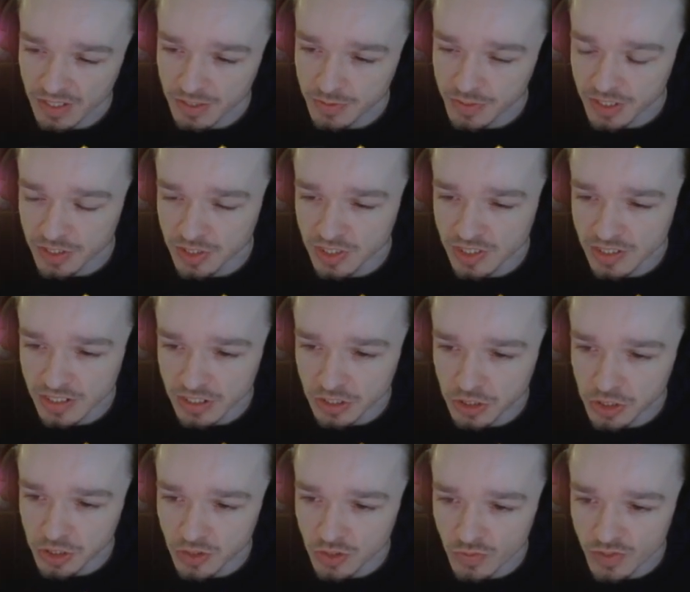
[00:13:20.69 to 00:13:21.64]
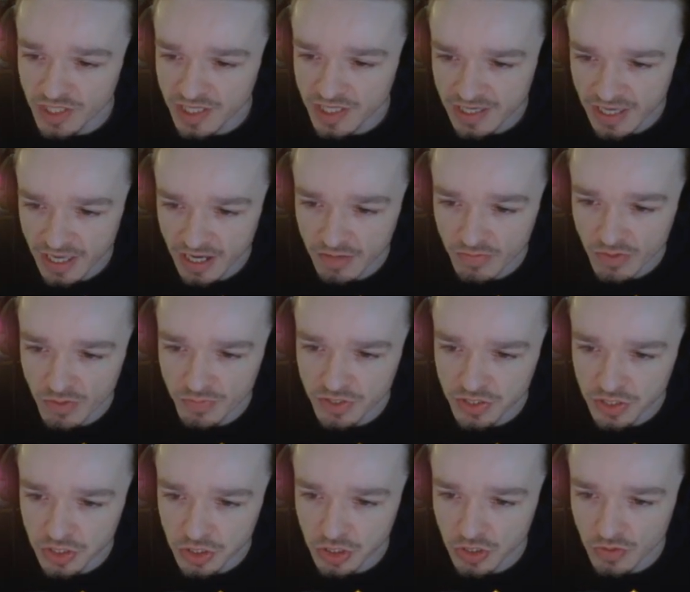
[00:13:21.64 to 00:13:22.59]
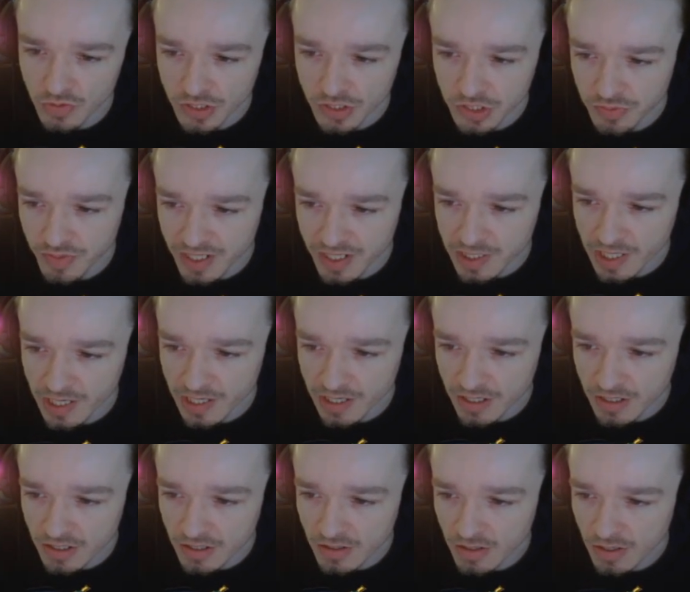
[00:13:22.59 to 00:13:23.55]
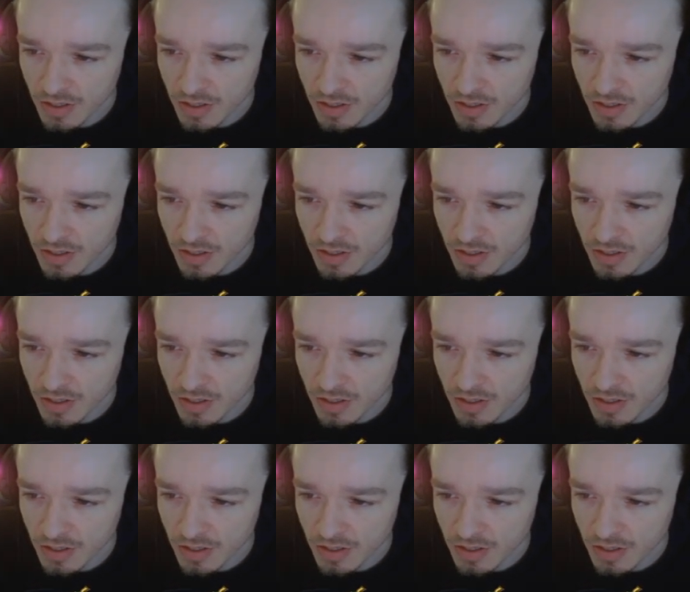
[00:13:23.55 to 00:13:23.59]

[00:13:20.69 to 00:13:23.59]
Fixed an issue with the camera position while spectating.